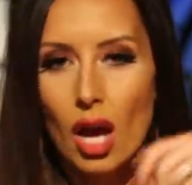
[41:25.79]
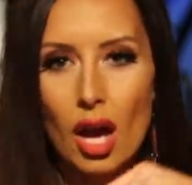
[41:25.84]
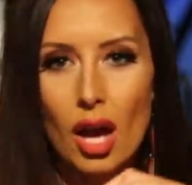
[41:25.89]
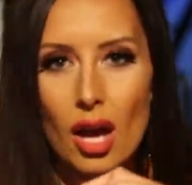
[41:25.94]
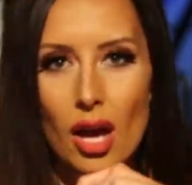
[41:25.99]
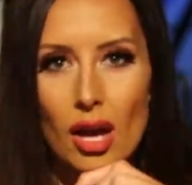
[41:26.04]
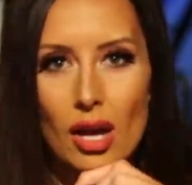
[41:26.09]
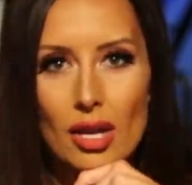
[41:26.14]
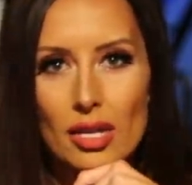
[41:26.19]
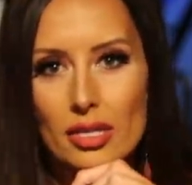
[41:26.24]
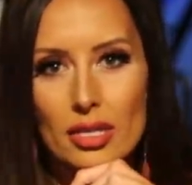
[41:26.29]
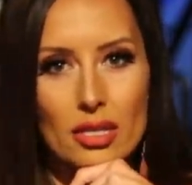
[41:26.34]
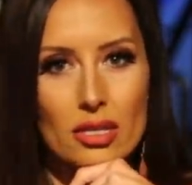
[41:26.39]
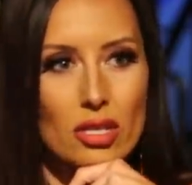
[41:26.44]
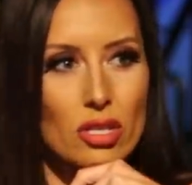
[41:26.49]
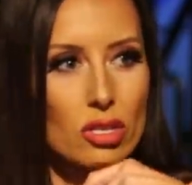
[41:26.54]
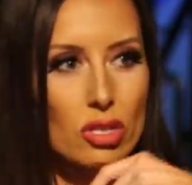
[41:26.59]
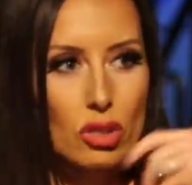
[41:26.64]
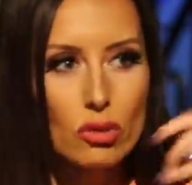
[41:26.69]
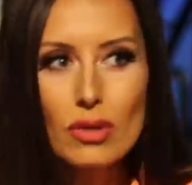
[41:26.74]
uh,
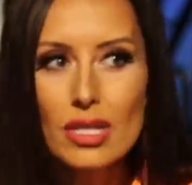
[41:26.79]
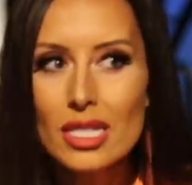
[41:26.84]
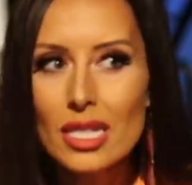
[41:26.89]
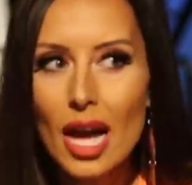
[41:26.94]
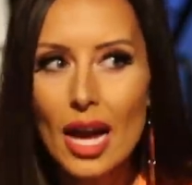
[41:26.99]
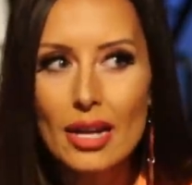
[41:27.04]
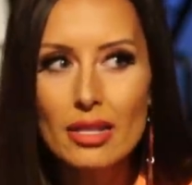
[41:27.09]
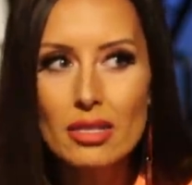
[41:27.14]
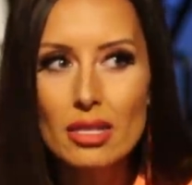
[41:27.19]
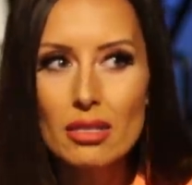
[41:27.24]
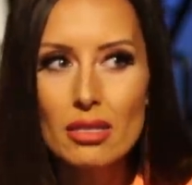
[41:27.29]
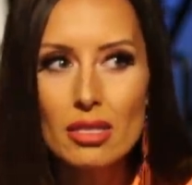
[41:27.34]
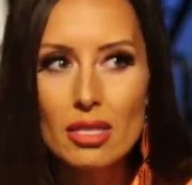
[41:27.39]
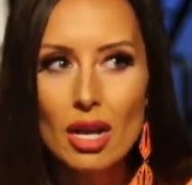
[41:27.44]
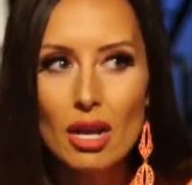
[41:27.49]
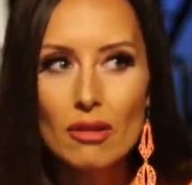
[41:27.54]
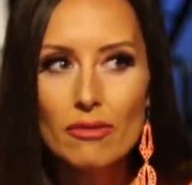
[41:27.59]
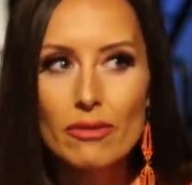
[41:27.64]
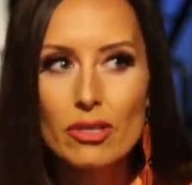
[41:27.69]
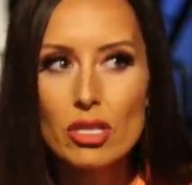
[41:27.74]
assisted suicides and
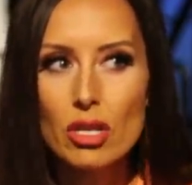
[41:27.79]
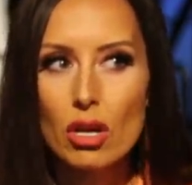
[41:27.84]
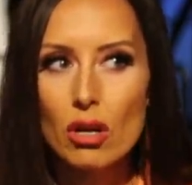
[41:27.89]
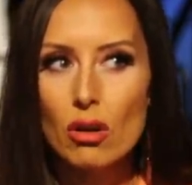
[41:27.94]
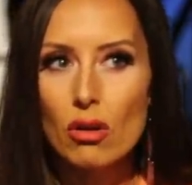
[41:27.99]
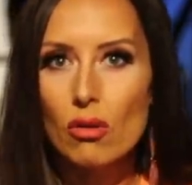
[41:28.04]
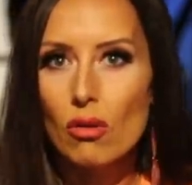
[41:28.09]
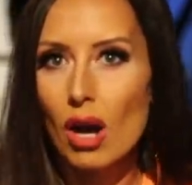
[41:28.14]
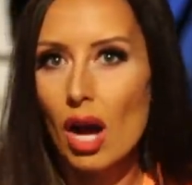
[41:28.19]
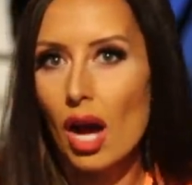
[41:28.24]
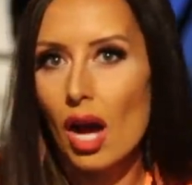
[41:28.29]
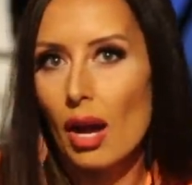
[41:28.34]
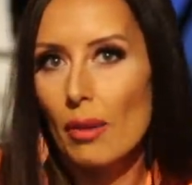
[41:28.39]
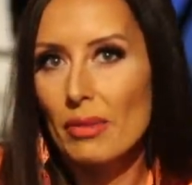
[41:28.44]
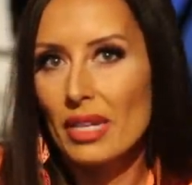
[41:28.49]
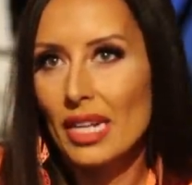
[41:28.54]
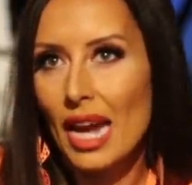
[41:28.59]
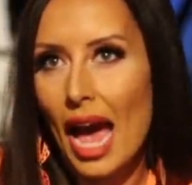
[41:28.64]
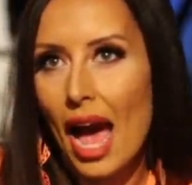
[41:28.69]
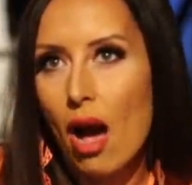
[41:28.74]
stuff. Yeah. So I
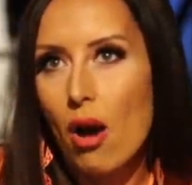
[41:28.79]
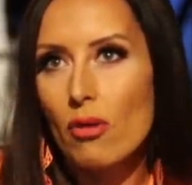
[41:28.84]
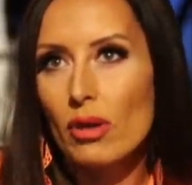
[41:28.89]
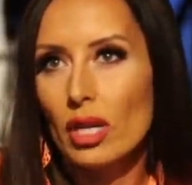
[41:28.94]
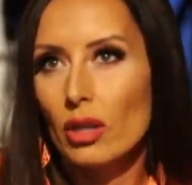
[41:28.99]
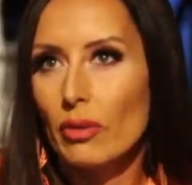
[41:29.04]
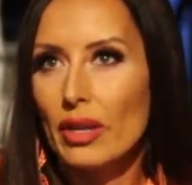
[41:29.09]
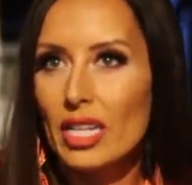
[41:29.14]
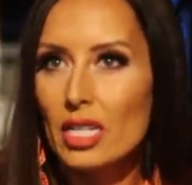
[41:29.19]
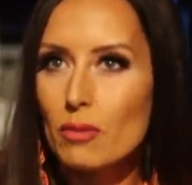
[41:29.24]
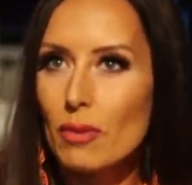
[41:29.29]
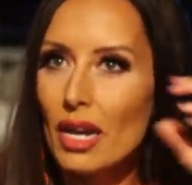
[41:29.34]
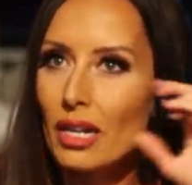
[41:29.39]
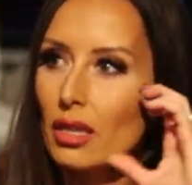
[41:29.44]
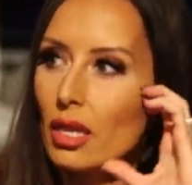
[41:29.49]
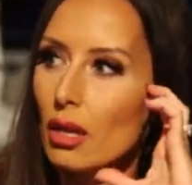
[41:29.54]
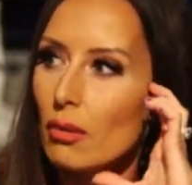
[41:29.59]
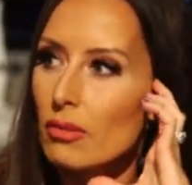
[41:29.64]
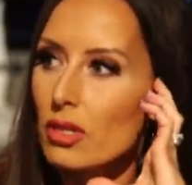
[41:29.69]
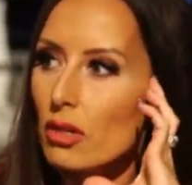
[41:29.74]
mean how well, can we
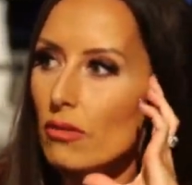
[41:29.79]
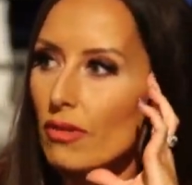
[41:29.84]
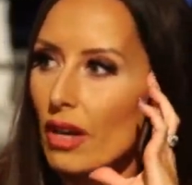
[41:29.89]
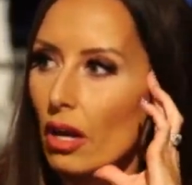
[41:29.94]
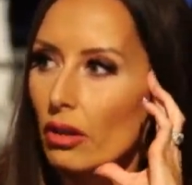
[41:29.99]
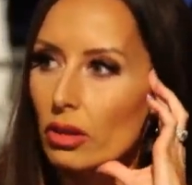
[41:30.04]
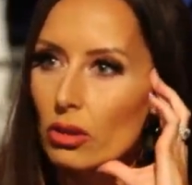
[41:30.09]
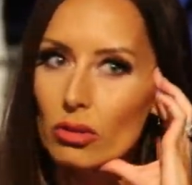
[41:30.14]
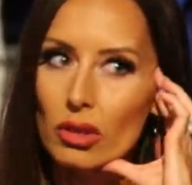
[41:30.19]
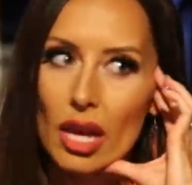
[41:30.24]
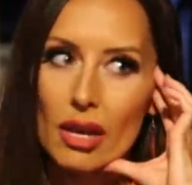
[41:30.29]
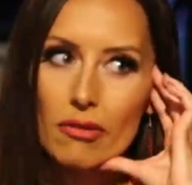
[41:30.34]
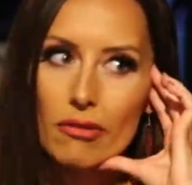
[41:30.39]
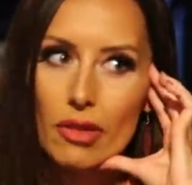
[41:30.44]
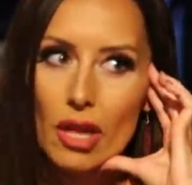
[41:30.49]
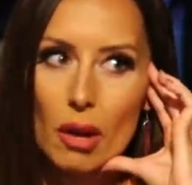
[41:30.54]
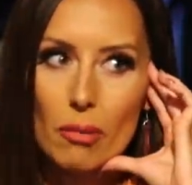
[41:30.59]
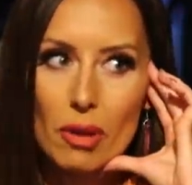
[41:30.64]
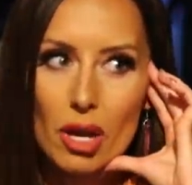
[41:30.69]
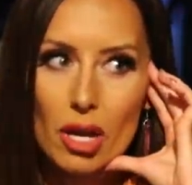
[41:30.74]
expect them to value like life it's a T V